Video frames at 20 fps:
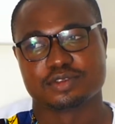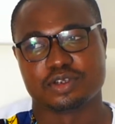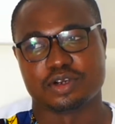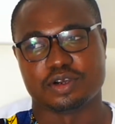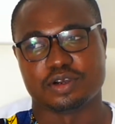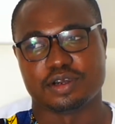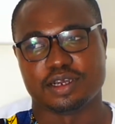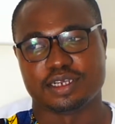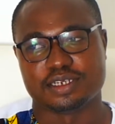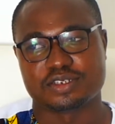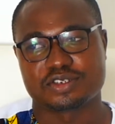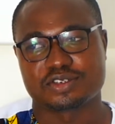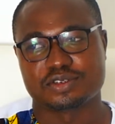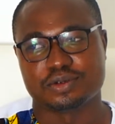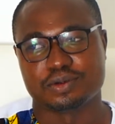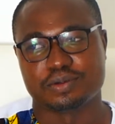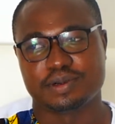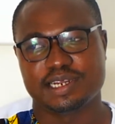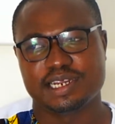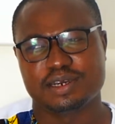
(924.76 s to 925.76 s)
All right.
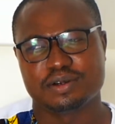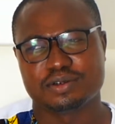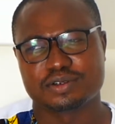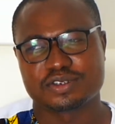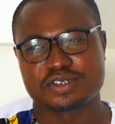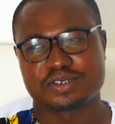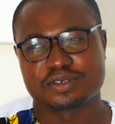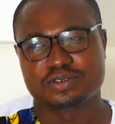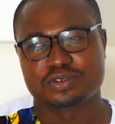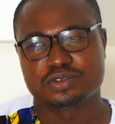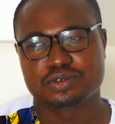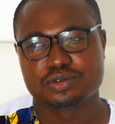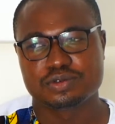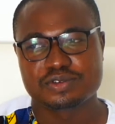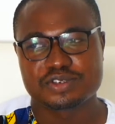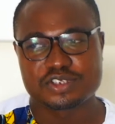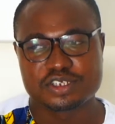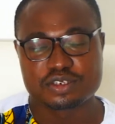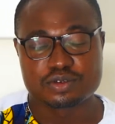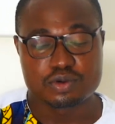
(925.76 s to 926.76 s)
So when I was
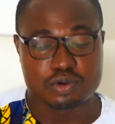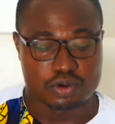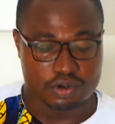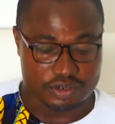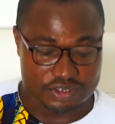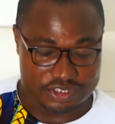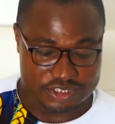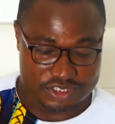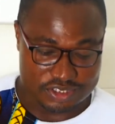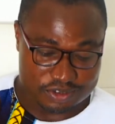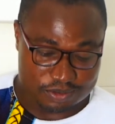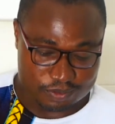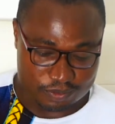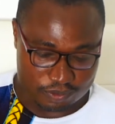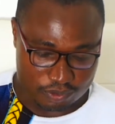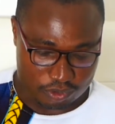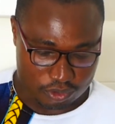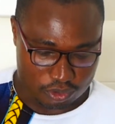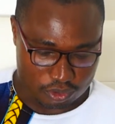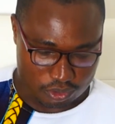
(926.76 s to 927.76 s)
choosing courses
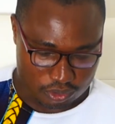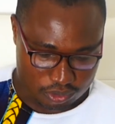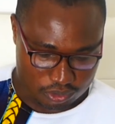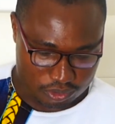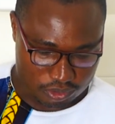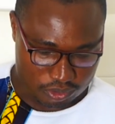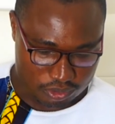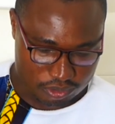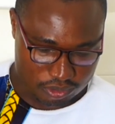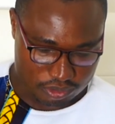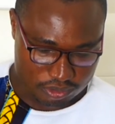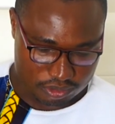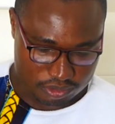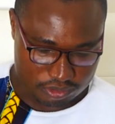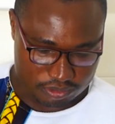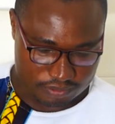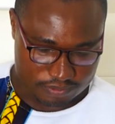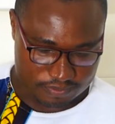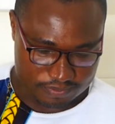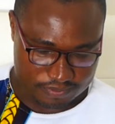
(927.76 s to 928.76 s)
for
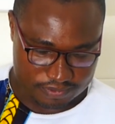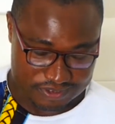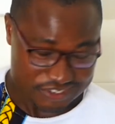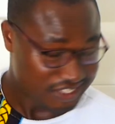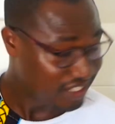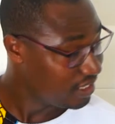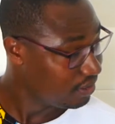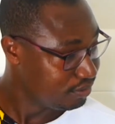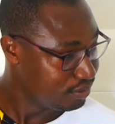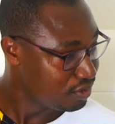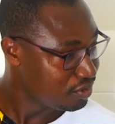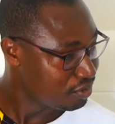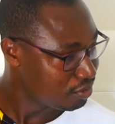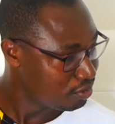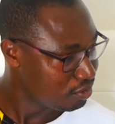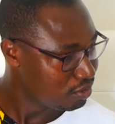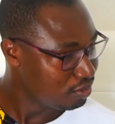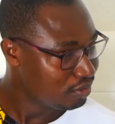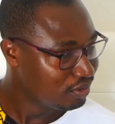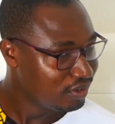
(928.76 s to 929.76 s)
secondary
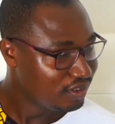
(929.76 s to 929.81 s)
school,